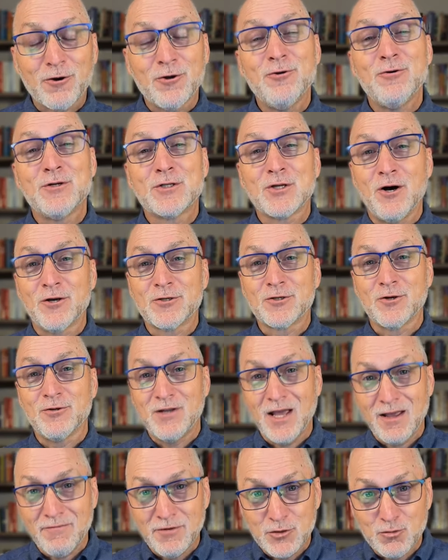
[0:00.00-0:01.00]
who is also
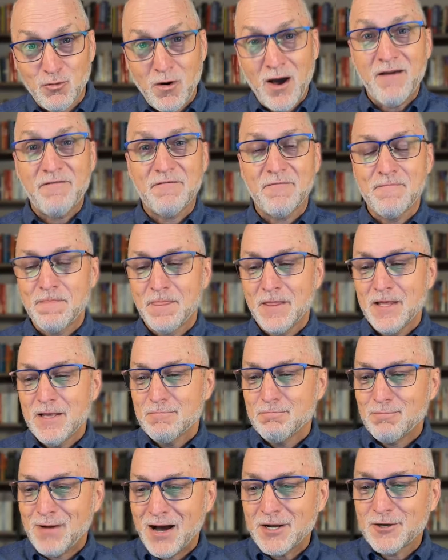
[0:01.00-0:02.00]
David's wife,
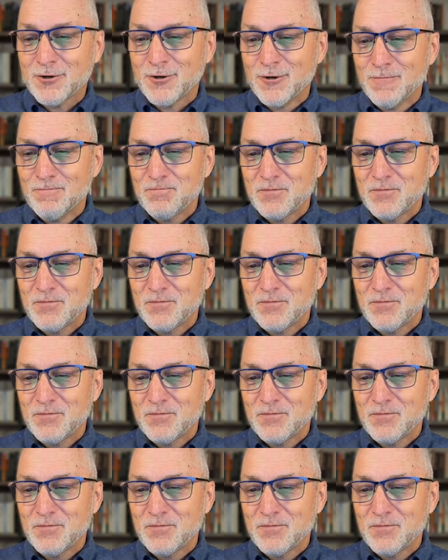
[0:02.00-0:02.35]
Michal.